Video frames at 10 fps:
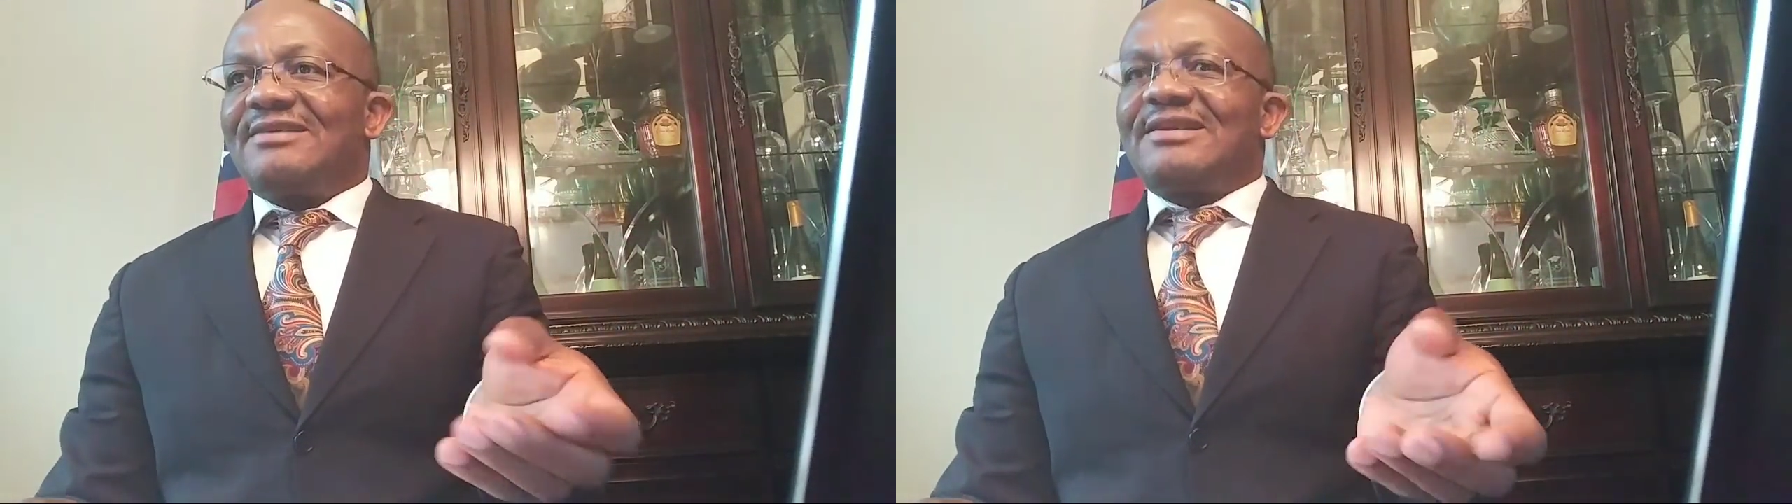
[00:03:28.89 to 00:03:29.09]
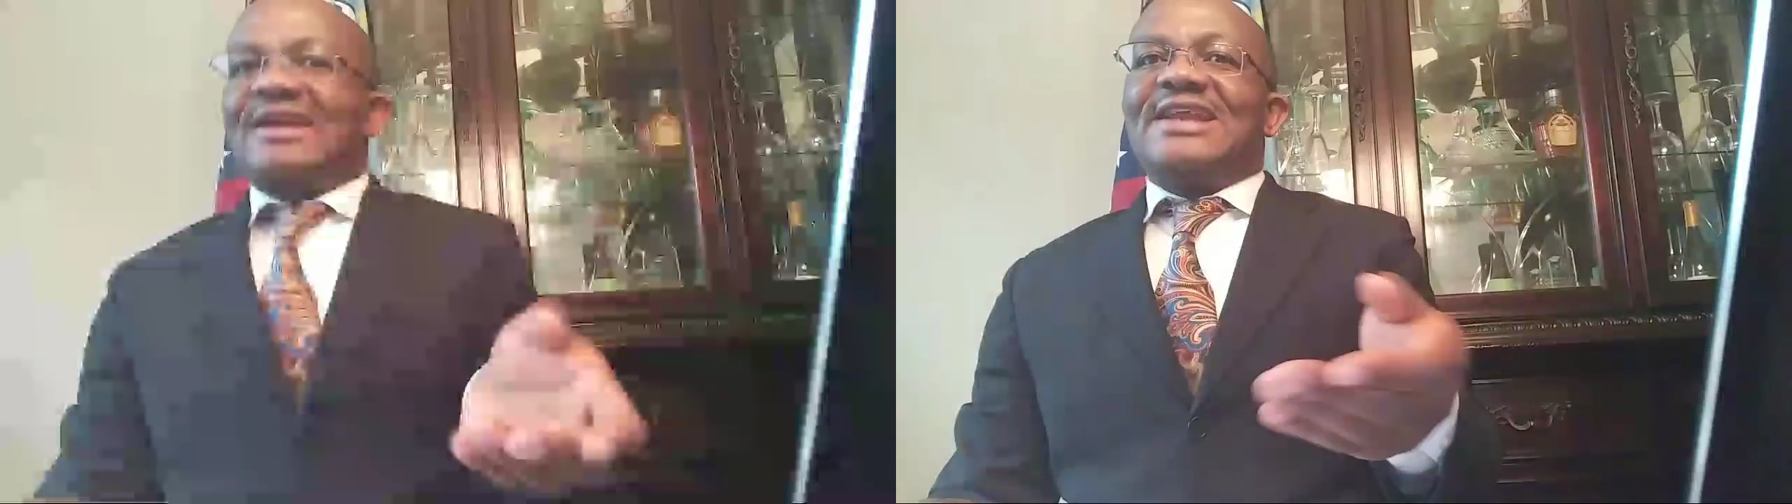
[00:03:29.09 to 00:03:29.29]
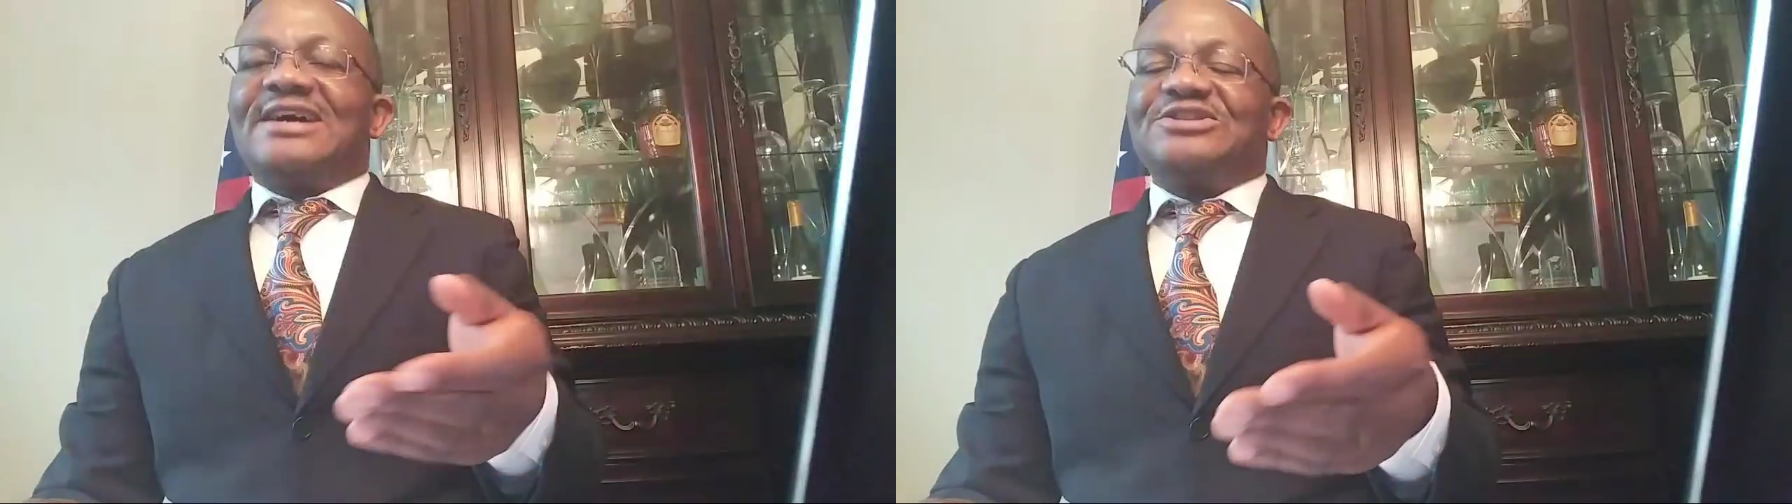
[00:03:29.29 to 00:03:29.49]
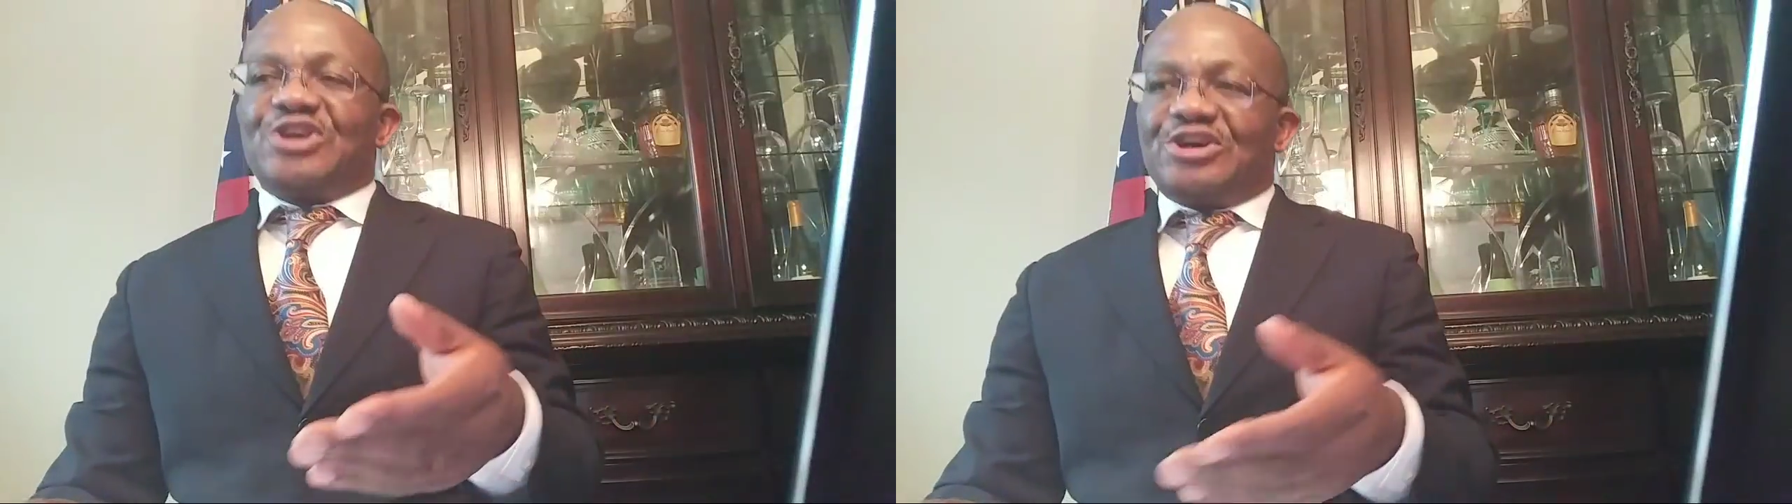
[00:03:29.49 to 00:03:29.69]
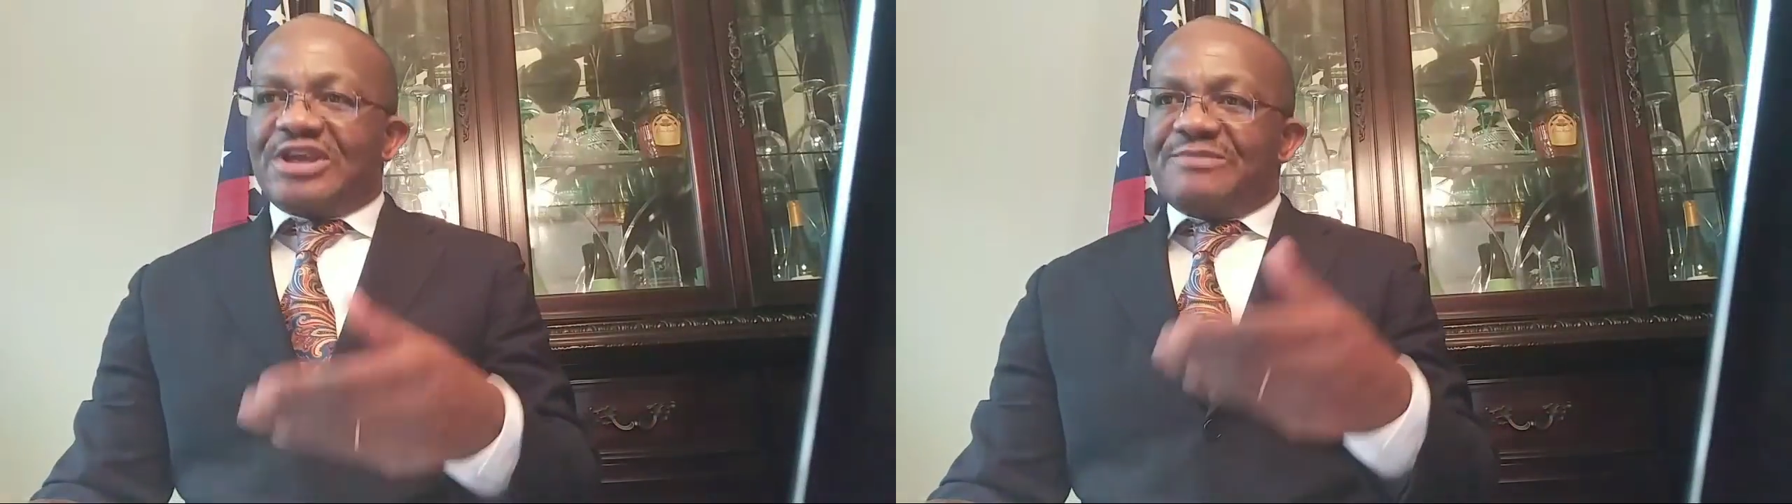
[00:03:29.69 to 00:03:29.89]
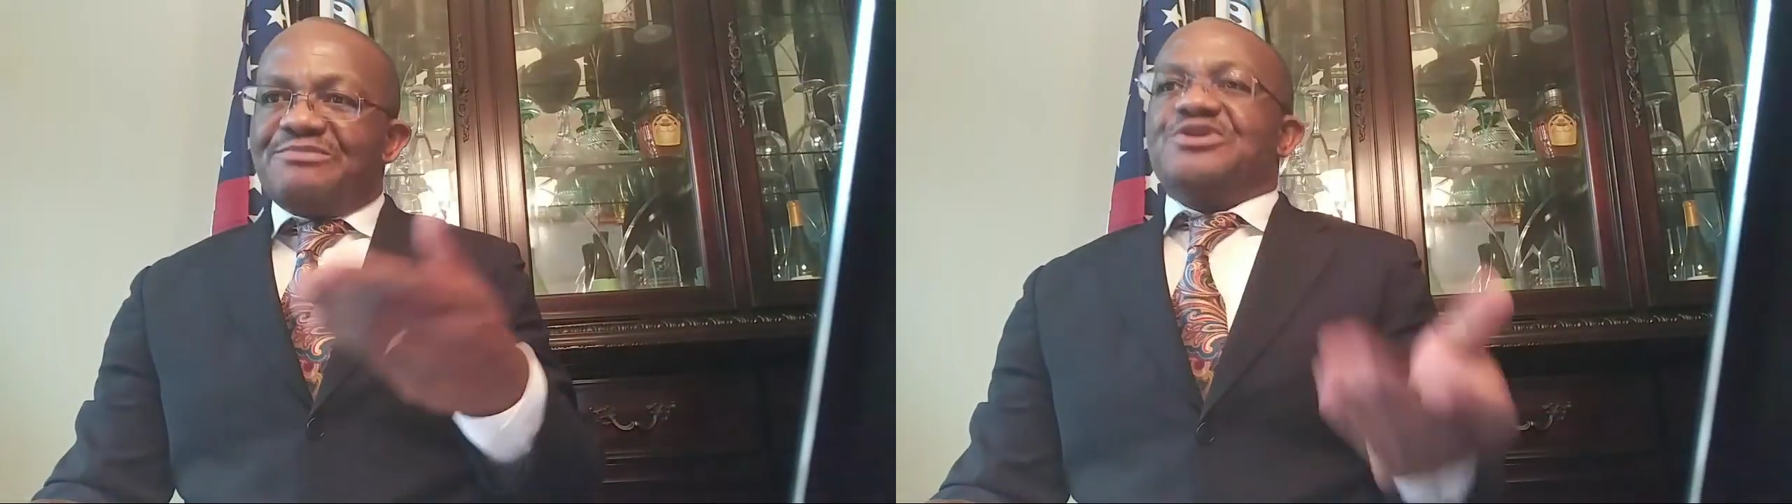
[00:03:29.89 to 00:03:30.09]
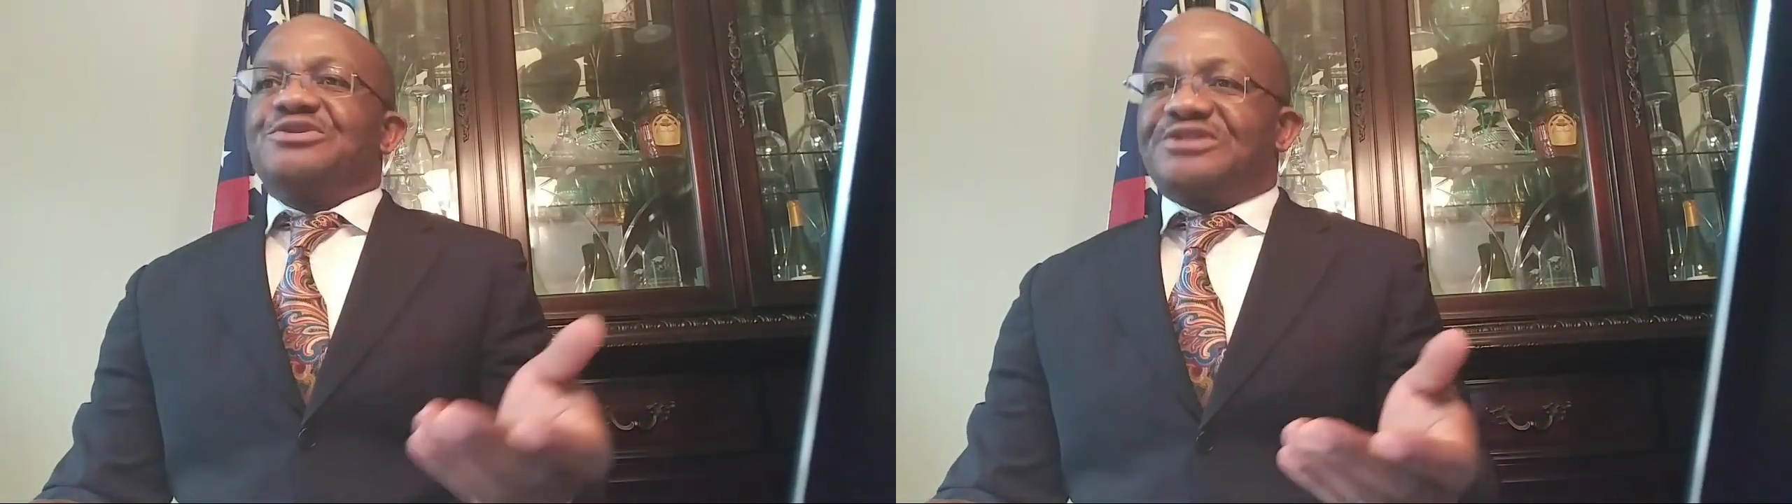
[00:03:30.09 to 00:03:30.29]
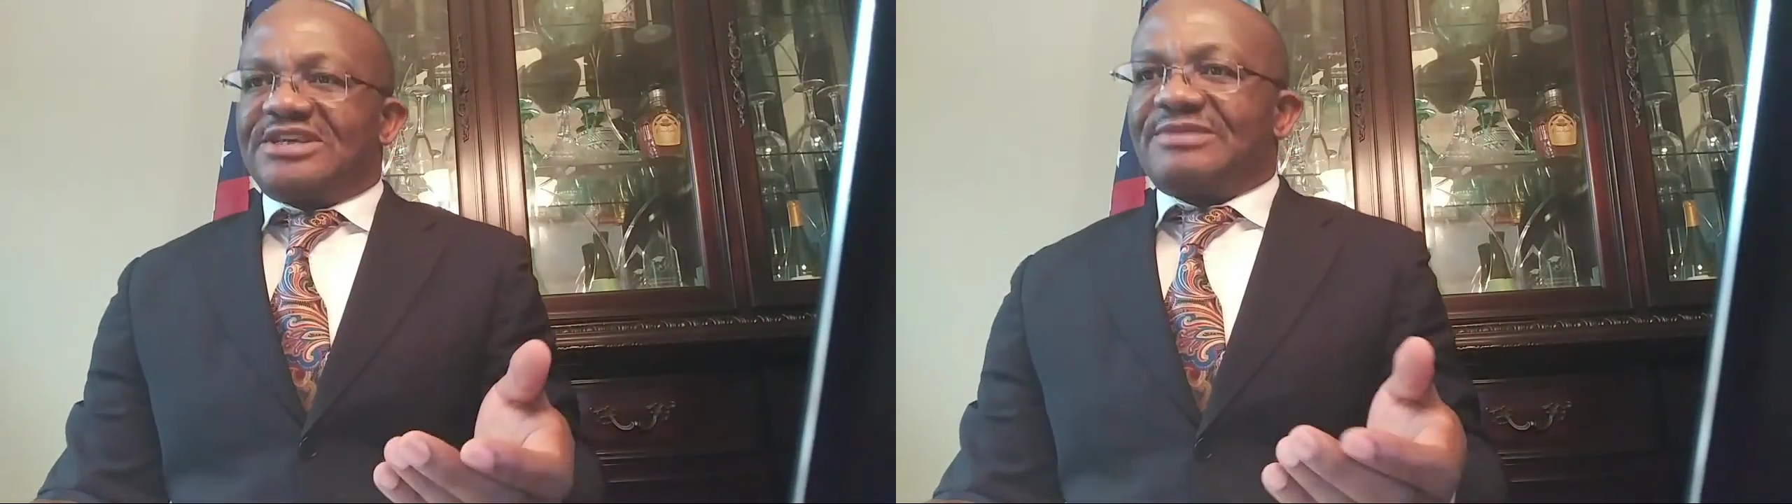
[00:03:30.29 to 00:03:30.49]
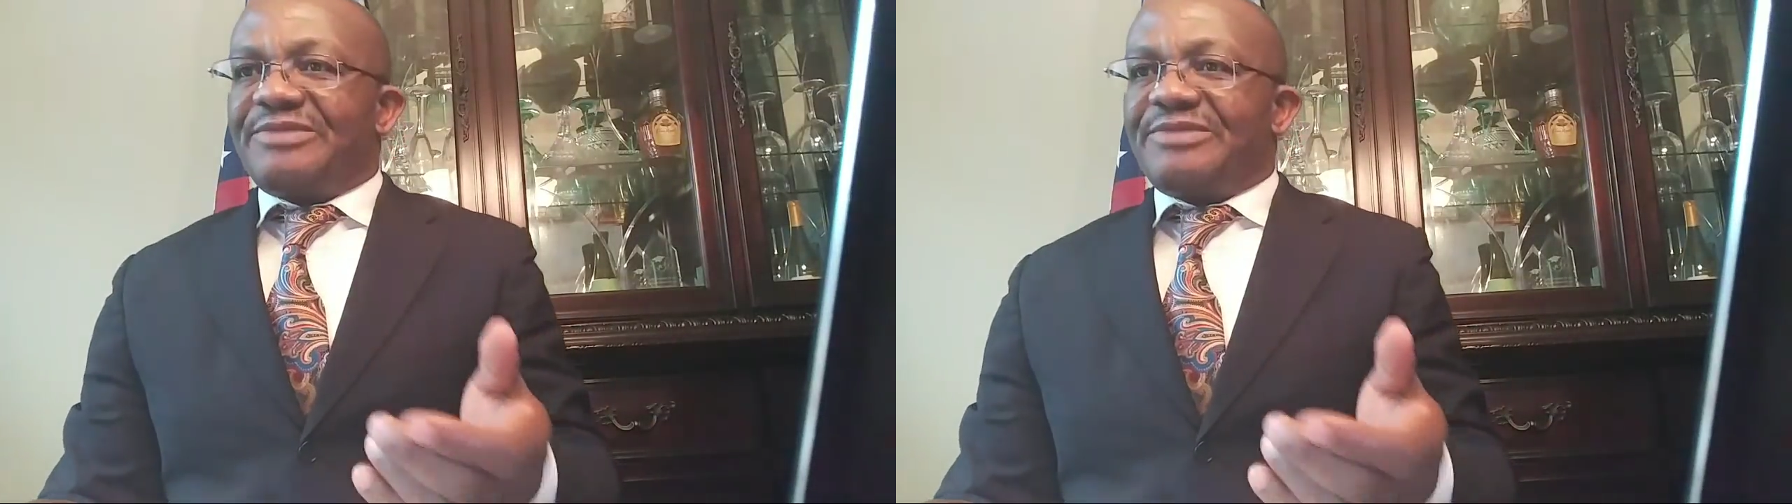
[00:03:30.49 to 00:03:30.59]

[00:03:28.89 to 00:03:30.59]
rather than just the music